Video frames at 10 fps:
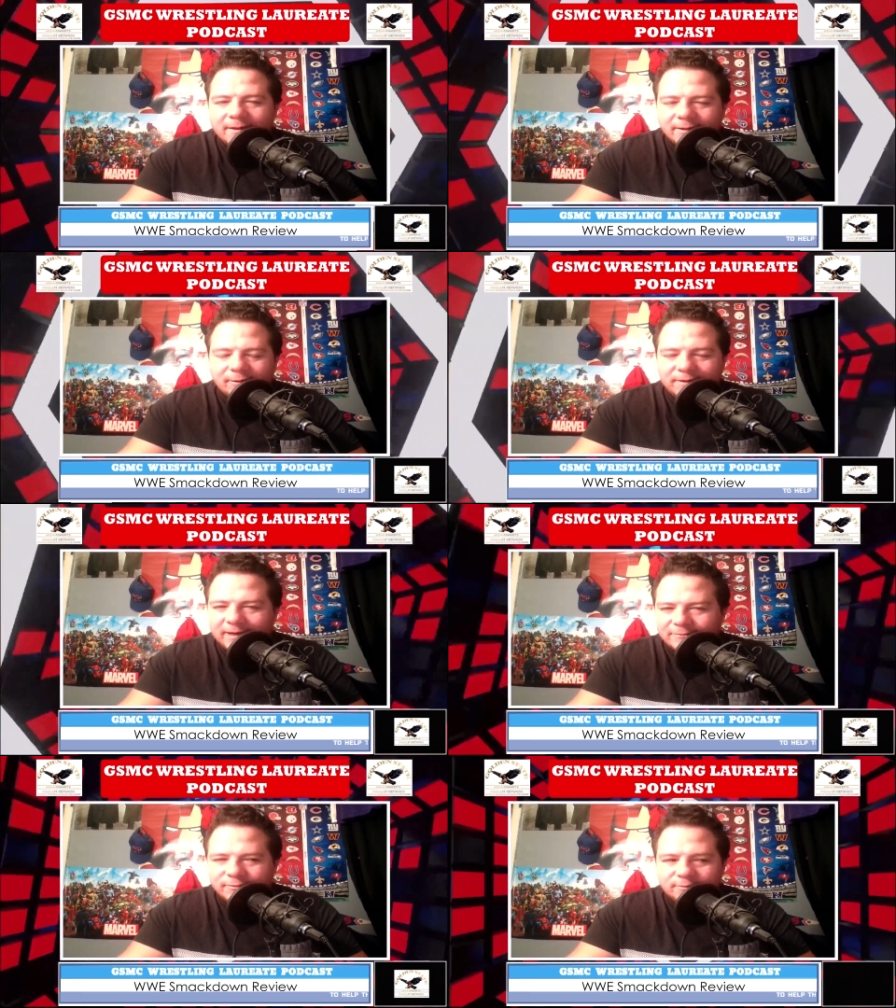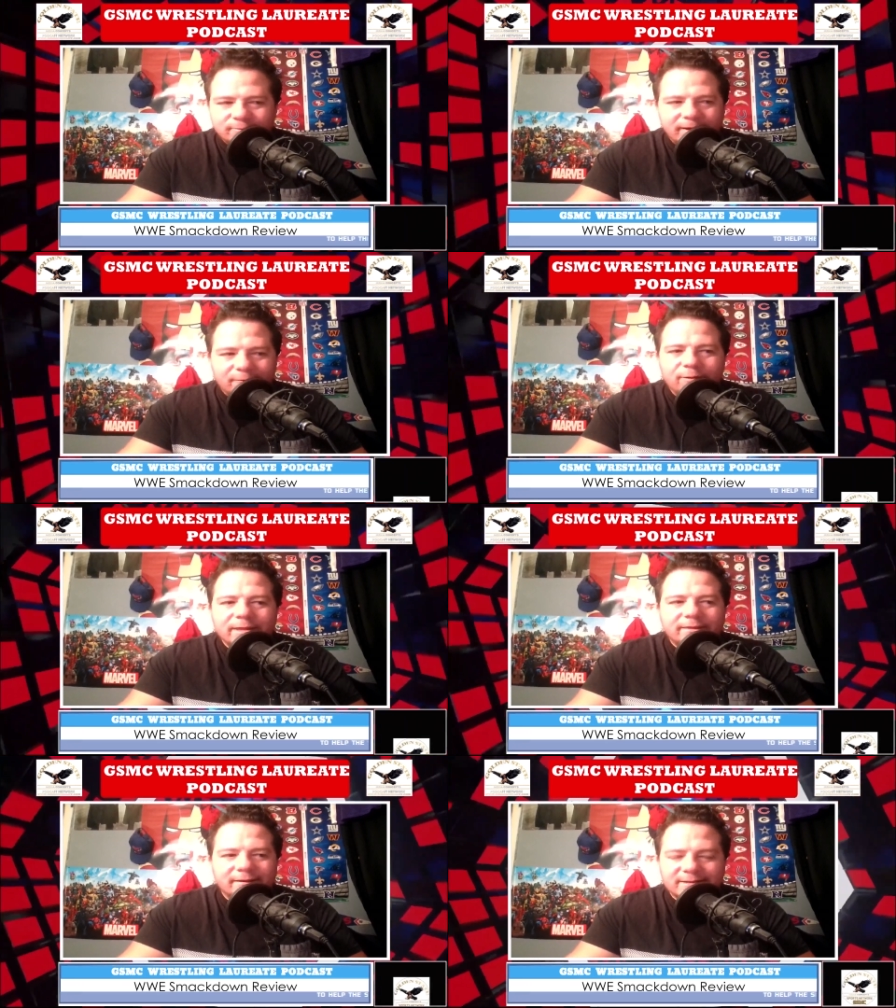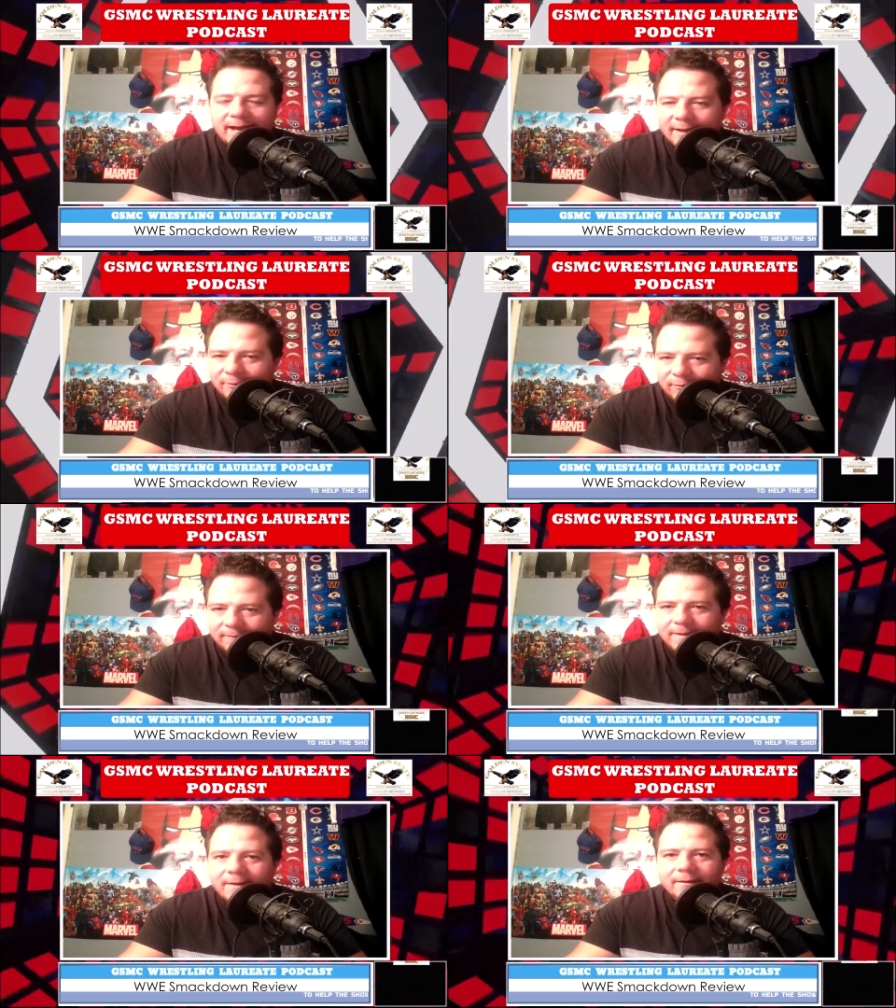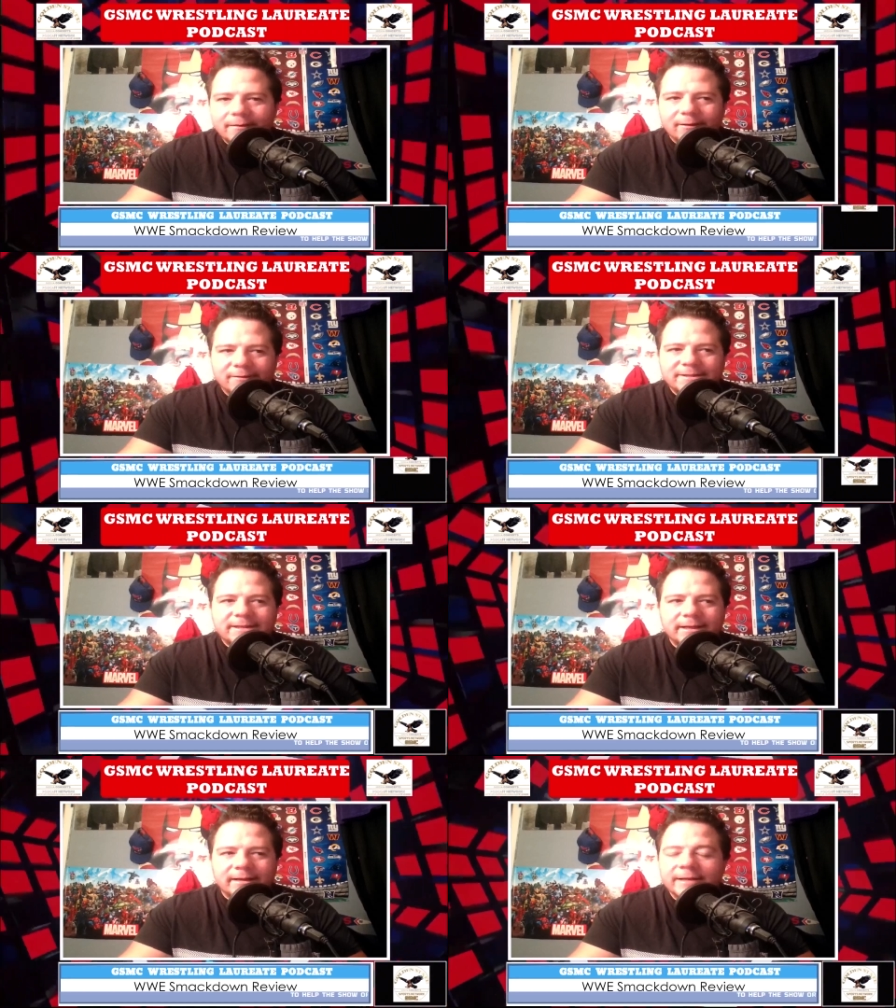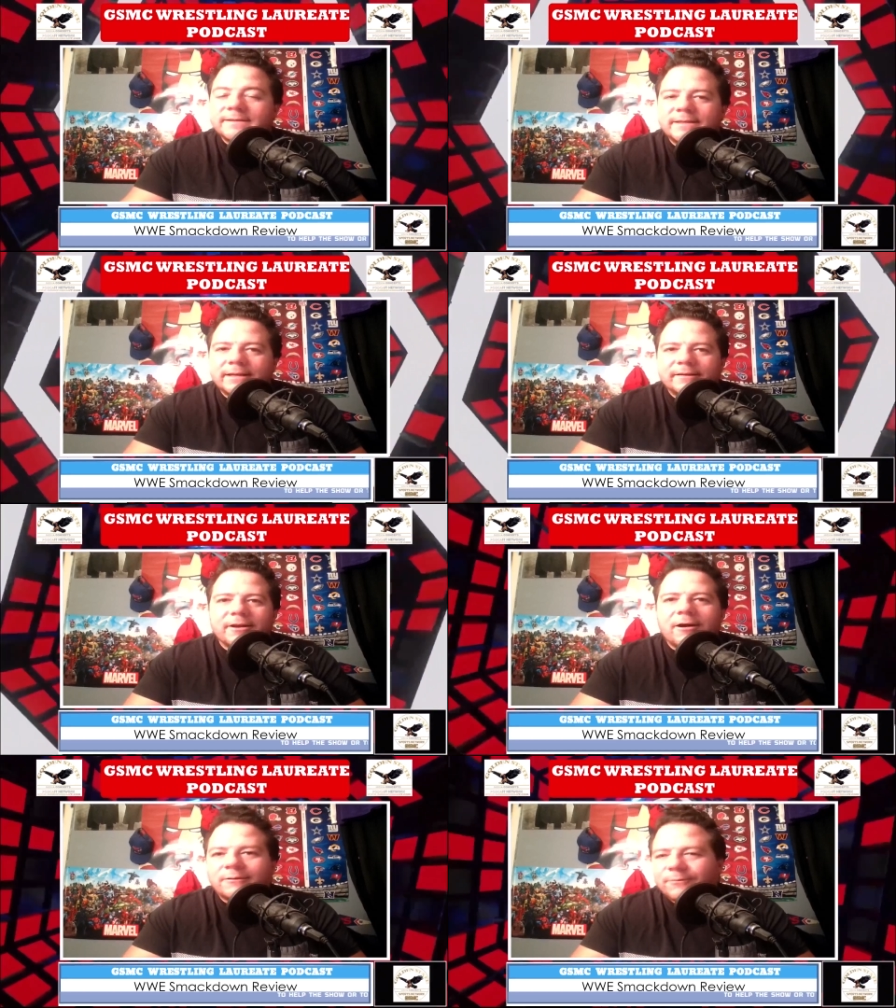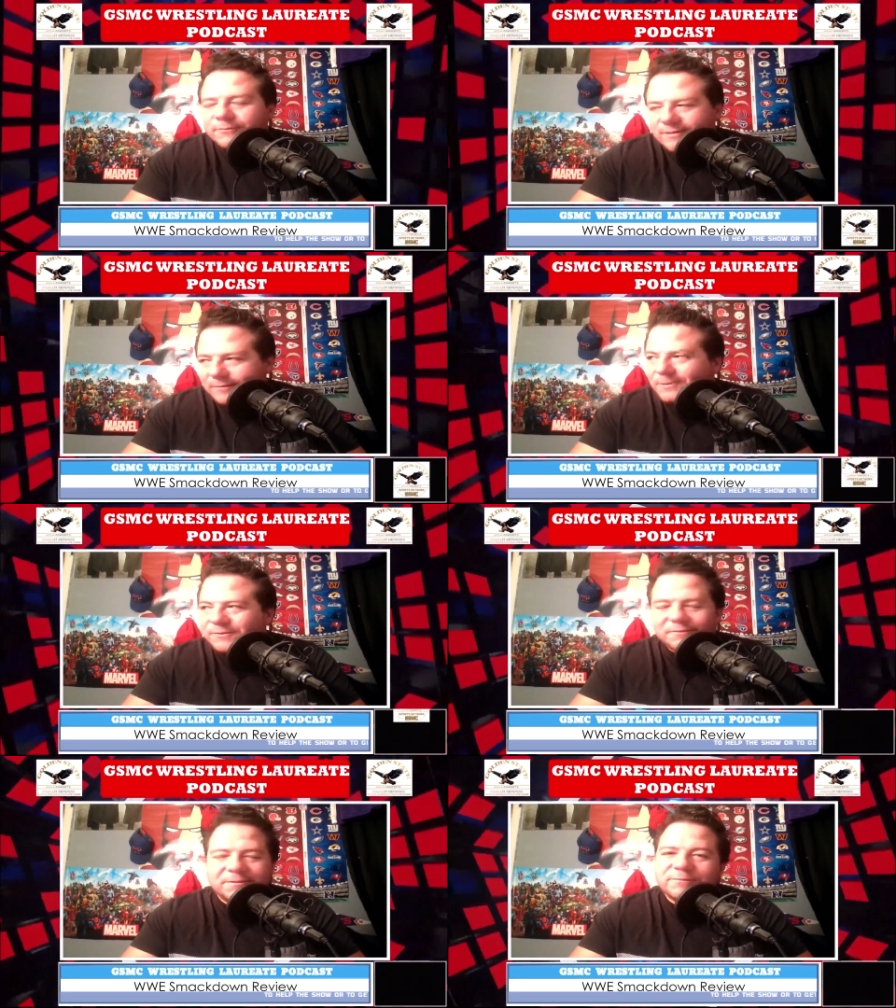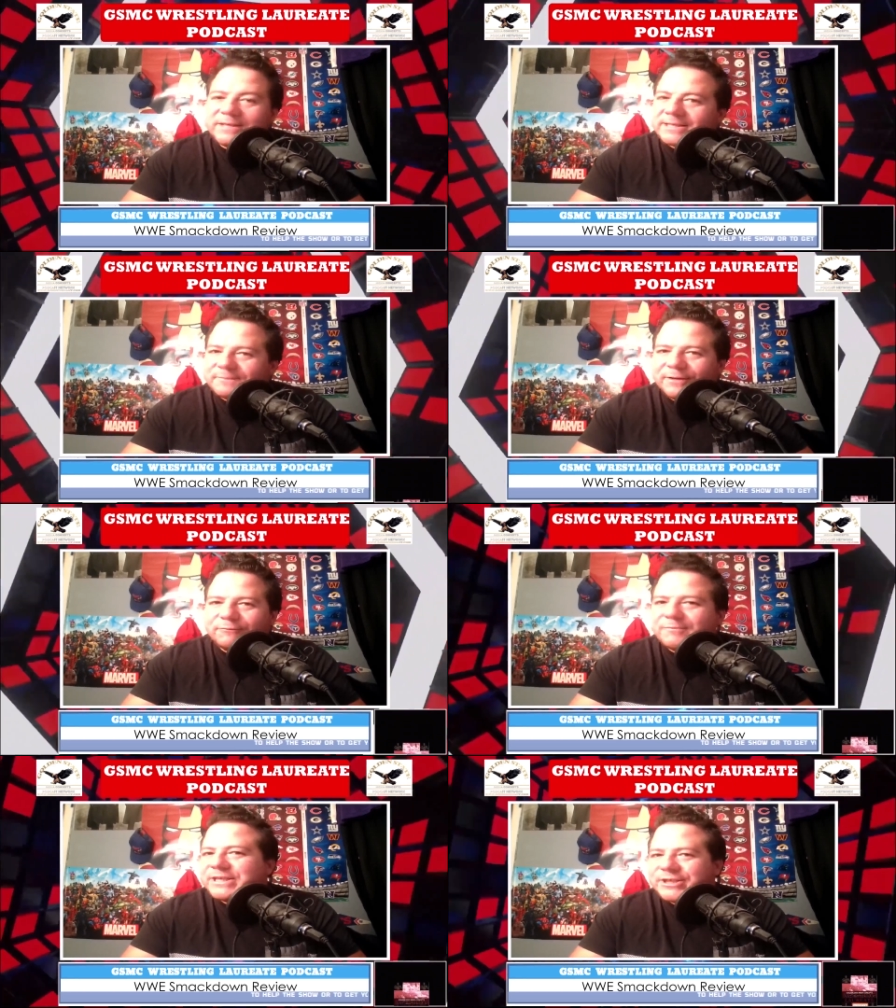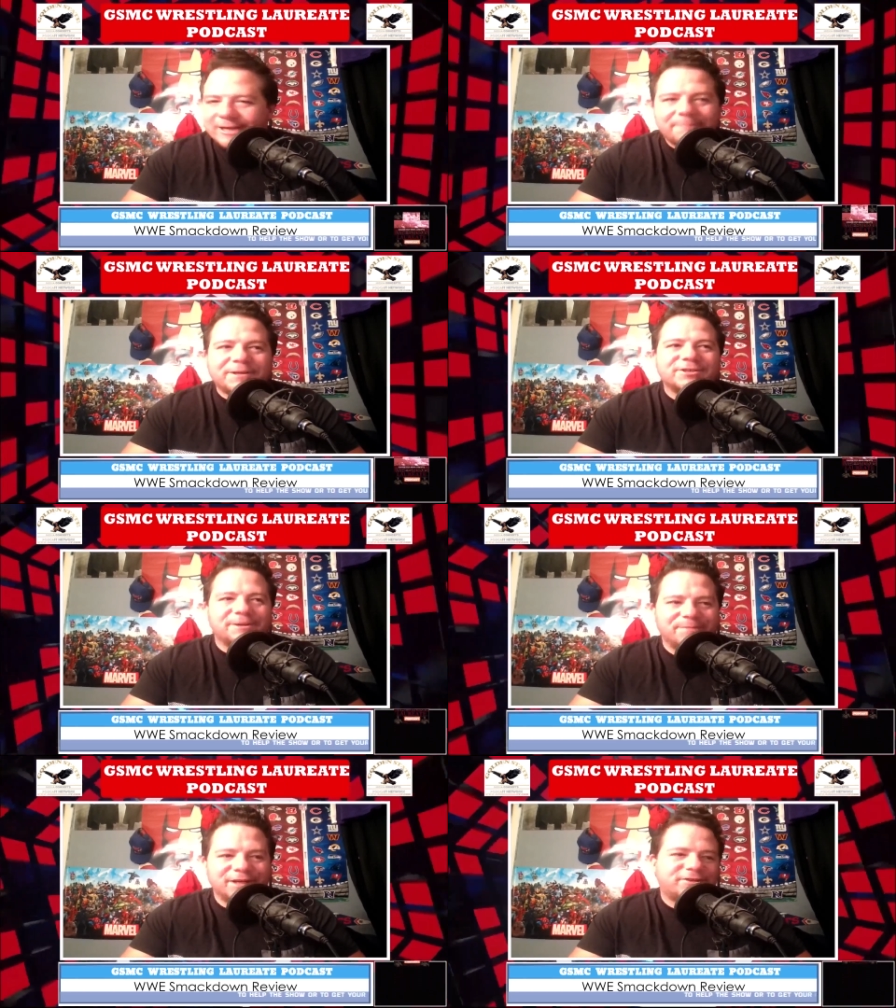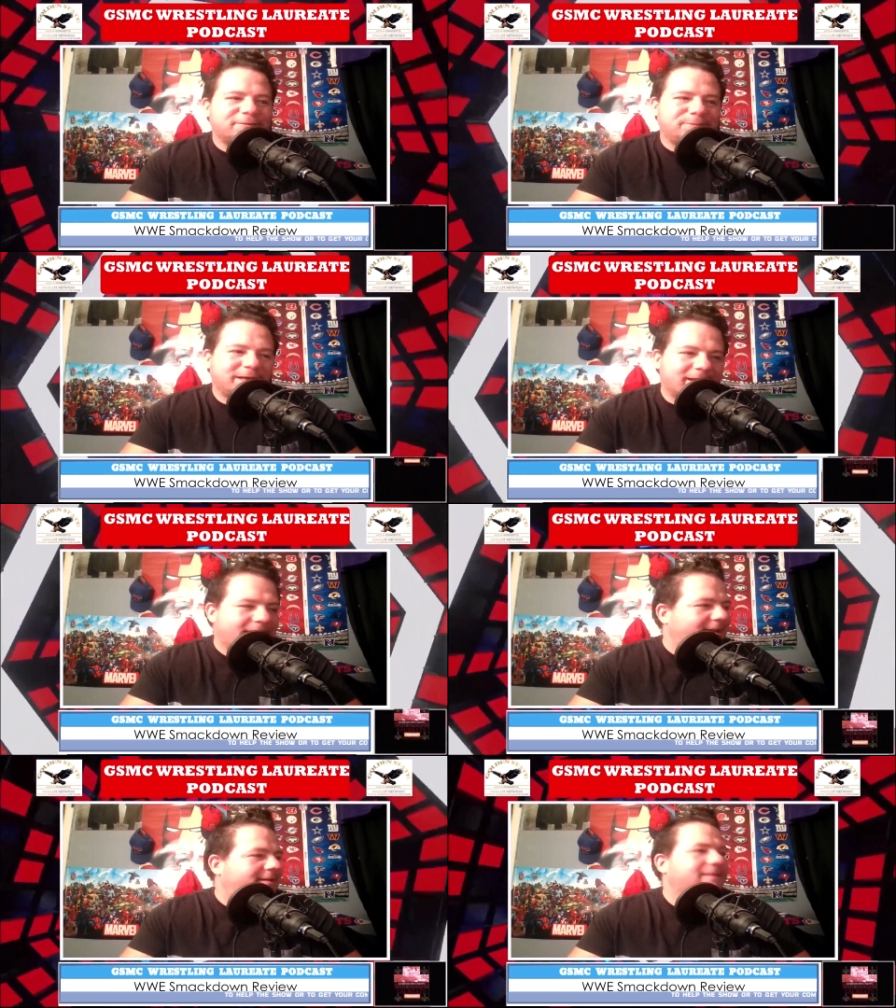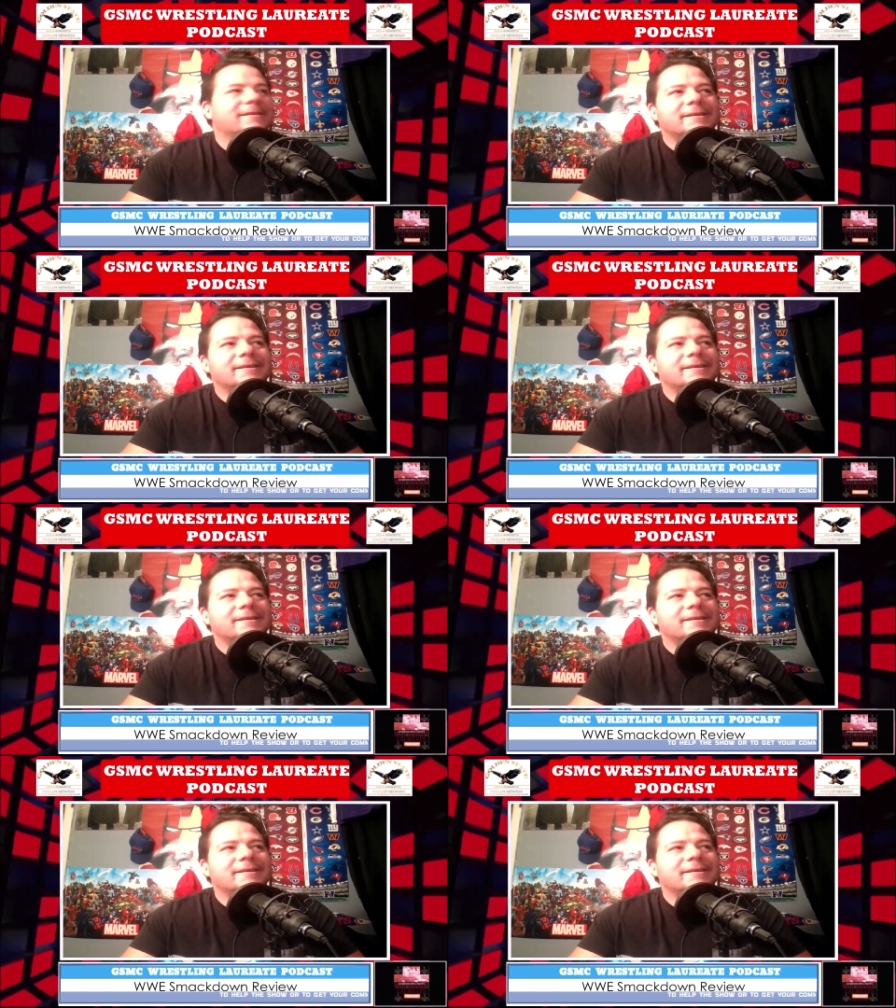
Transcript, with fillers: you know, the entranceway with the title you know, it's the it's the inaugural WWE Speed Women's Championship. It should be like